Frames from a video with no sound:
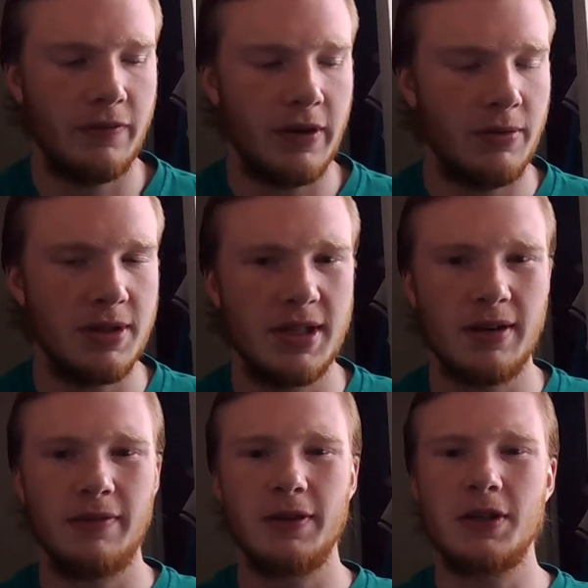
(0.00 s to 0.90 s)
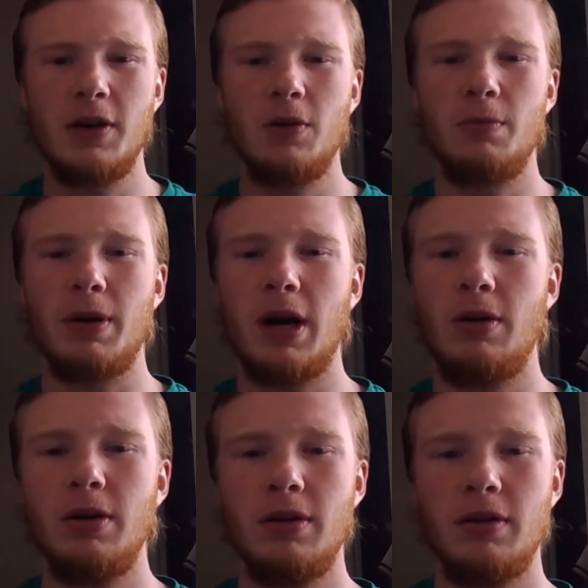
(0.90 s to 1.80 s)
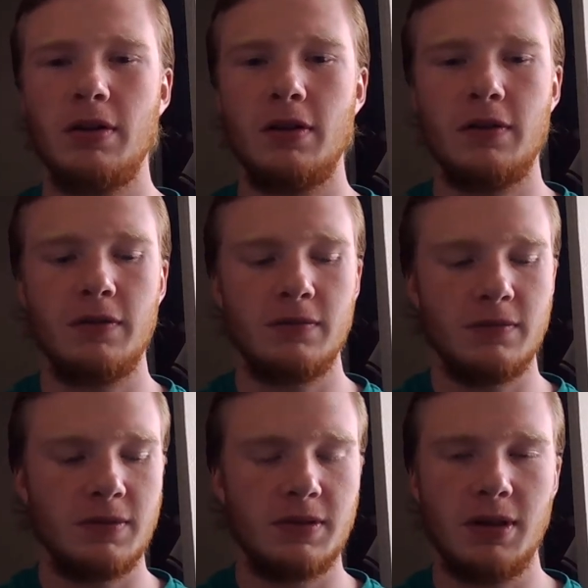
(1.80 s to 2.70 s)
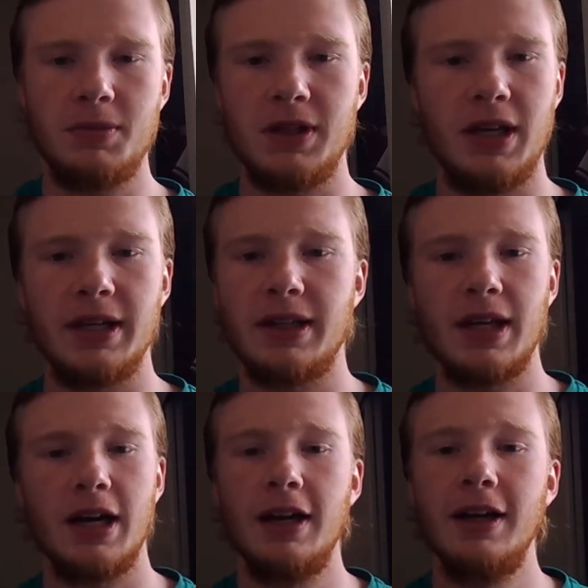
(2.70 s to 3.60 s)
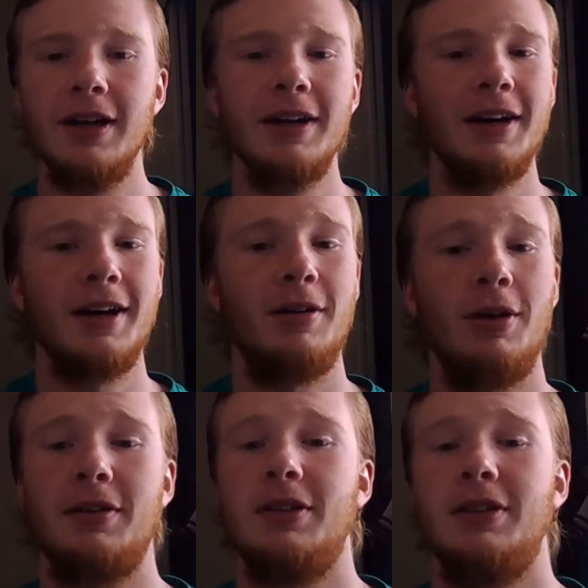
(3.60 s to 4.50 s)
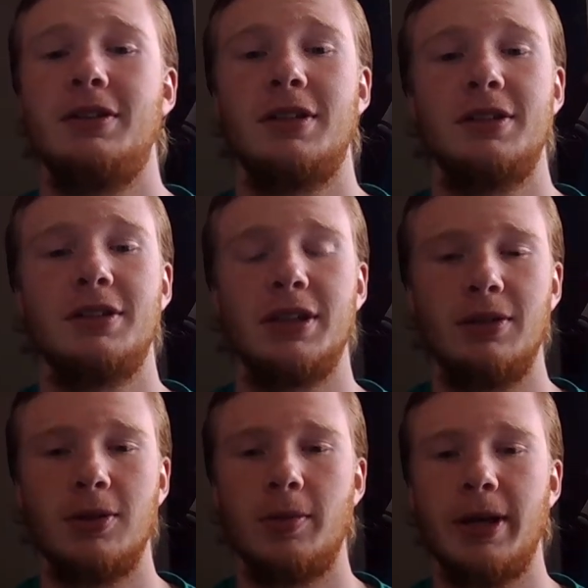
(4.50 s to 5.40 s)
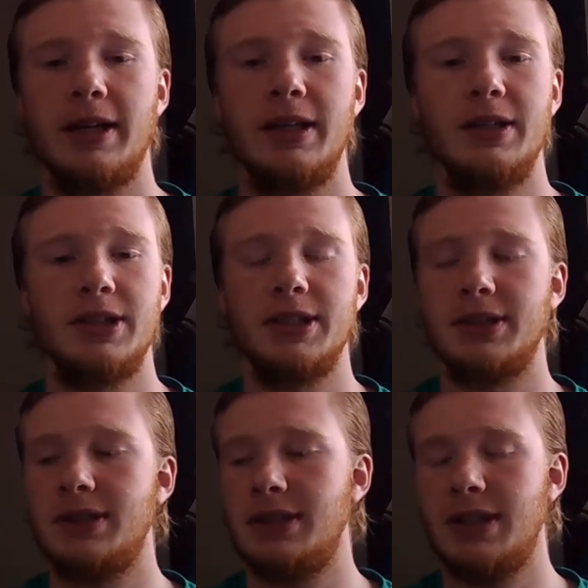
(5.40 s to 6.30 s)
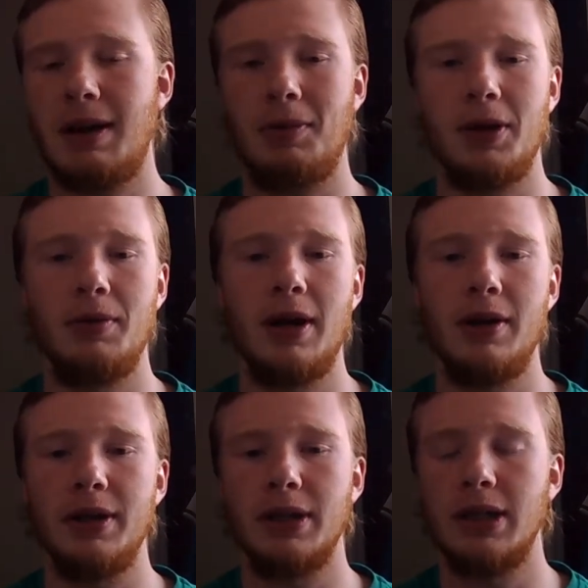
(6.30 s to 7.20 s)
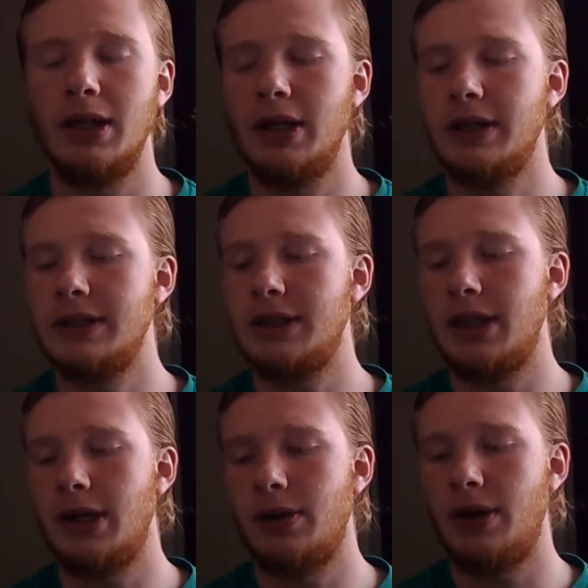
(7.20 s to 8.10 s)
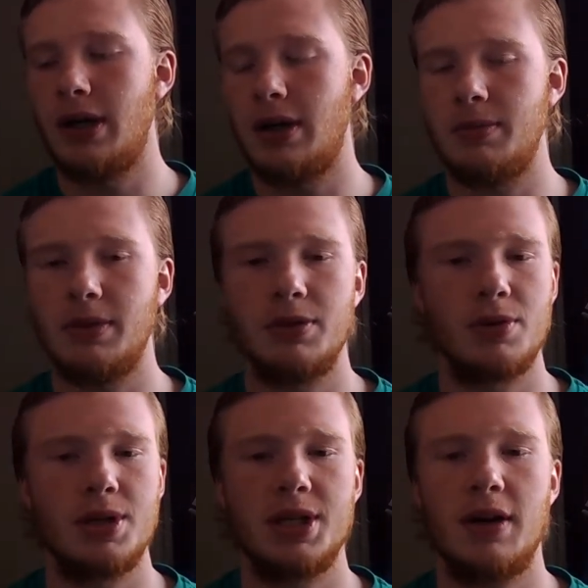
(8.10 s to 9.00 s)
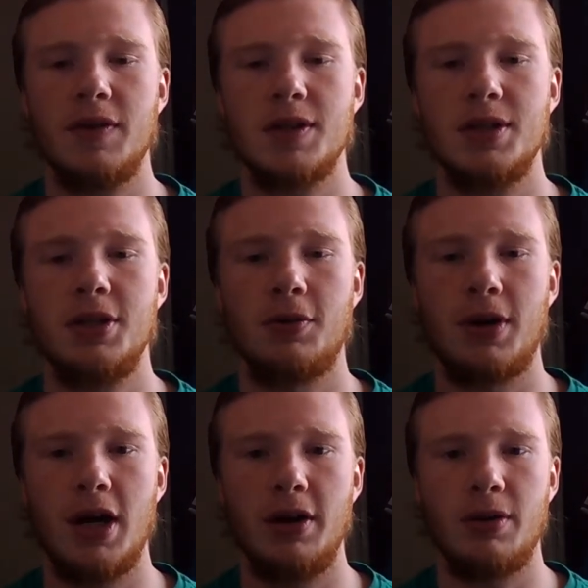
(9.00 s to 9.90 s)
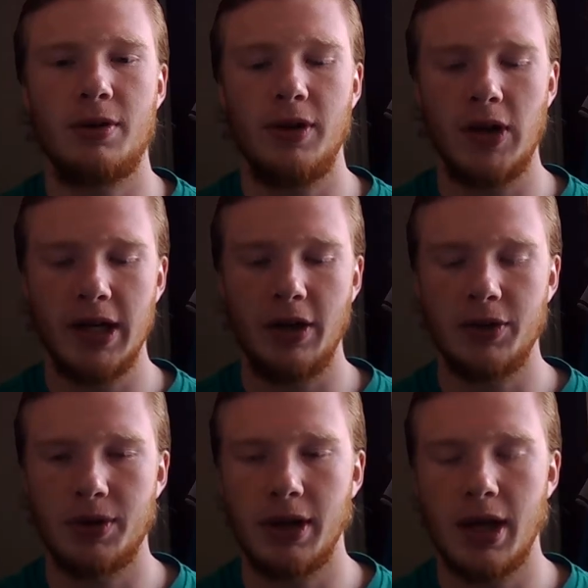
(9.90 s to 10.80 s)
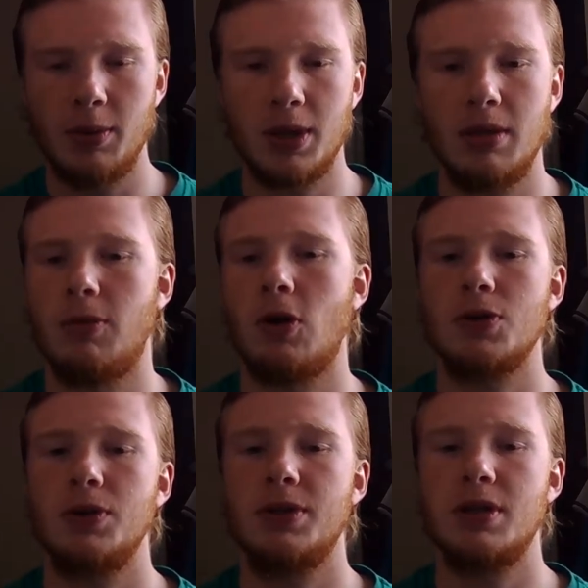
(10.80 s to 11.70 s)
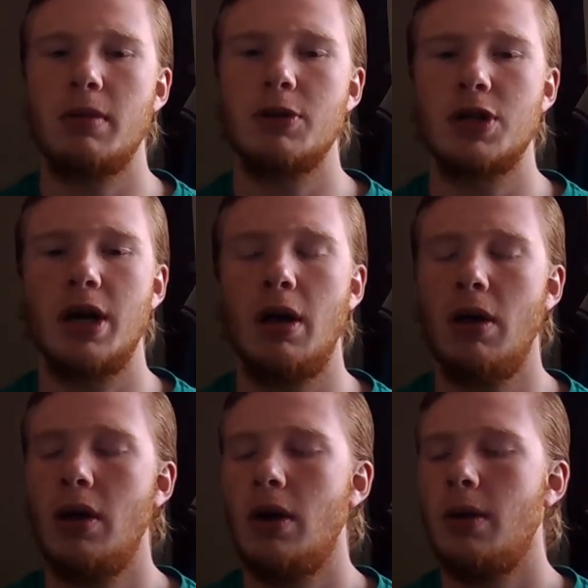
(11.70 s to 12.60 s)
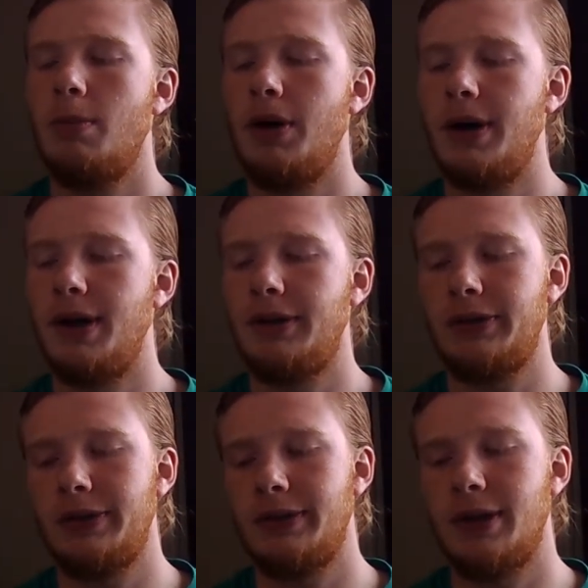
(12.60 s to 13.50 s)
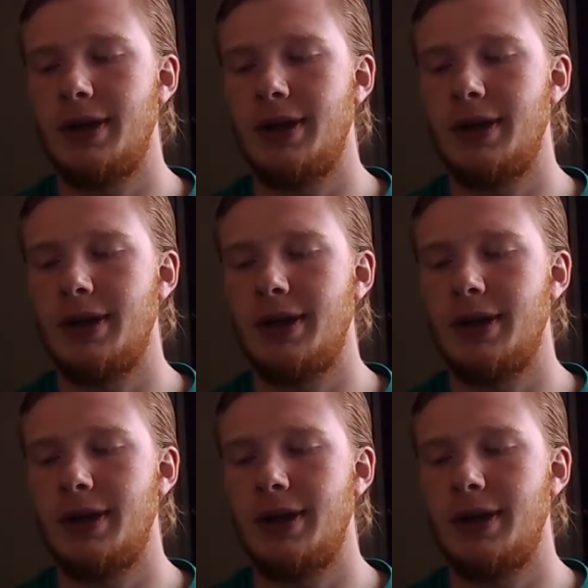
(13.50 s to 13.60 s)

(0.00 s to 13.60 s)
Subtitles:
want to say Fatone Bauta? Something like that. Whatever the third-string quarterback is, did not play well either. So Georgia's obviously still relying on the running game with Keith Marshall and Sonny Michel, but